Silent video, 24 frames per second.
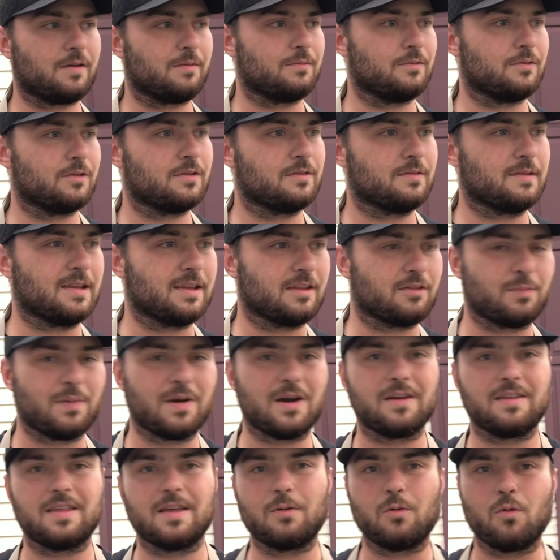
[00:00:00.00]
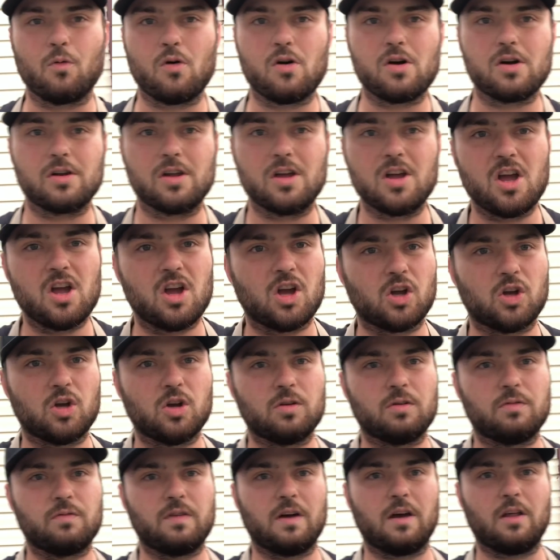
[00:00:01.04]
just inspire that one
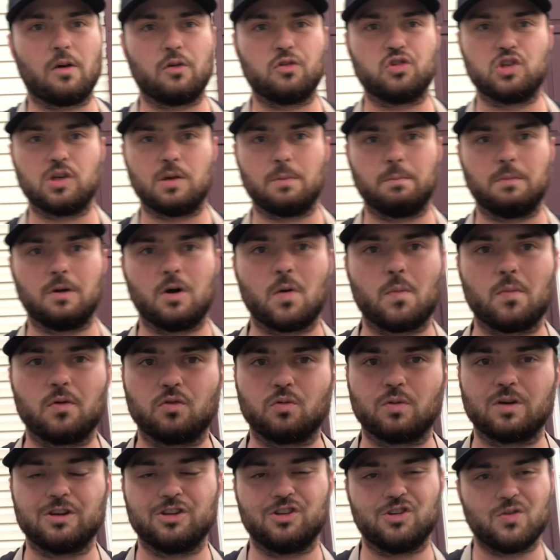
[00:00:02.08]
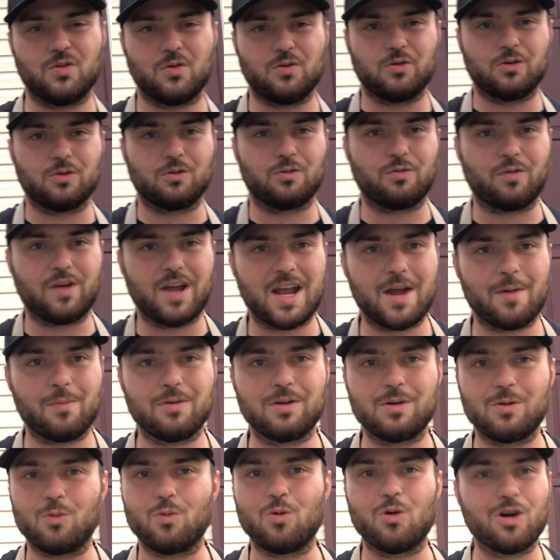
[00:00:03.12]
good fellowship meal between you and your
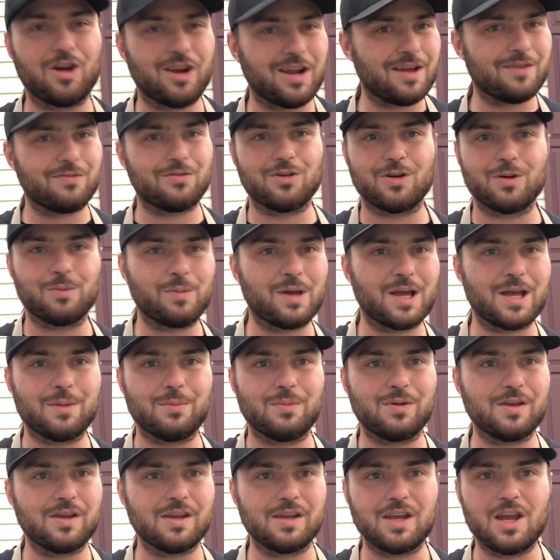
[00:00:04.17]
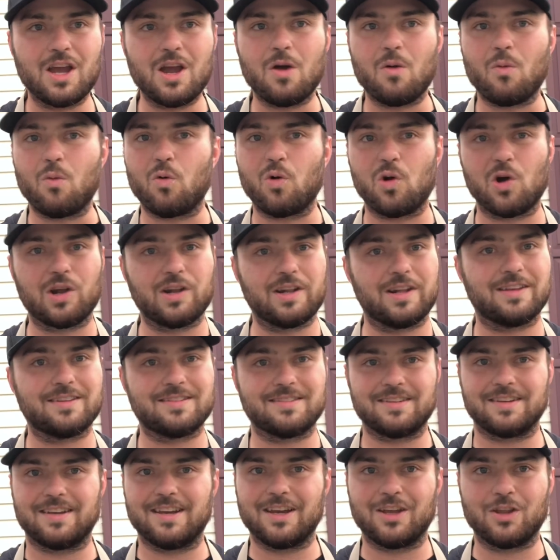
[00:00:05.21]
family, whatever it may be. We're in this
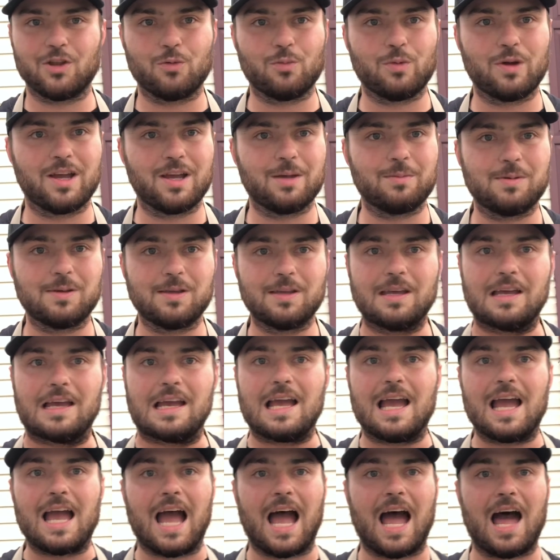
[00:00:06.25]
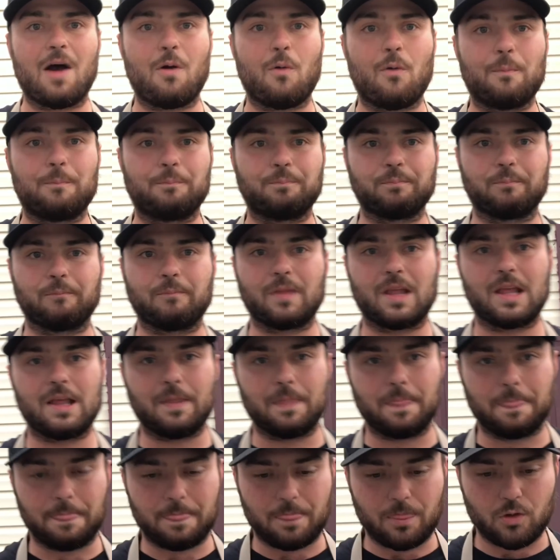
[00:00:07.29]
together, baby.
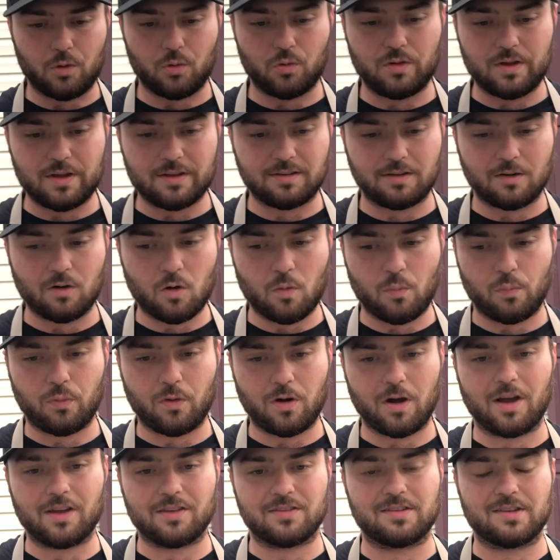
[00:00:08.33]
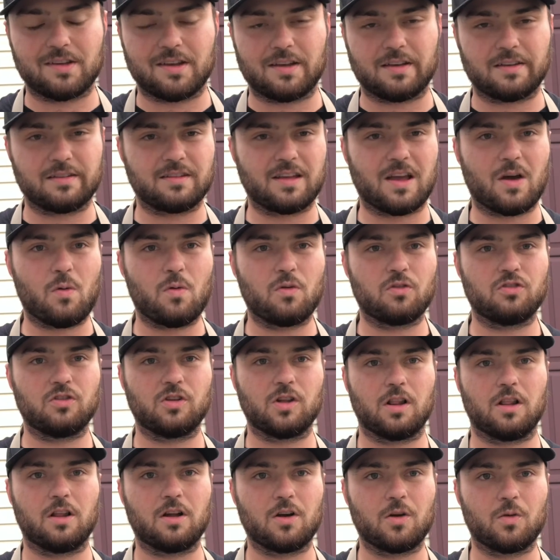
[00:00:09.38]
Through this whole process, I want you
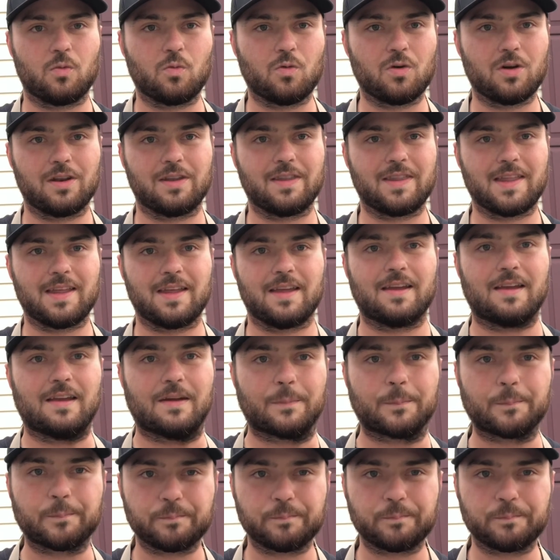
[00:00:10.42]
to learn one thing,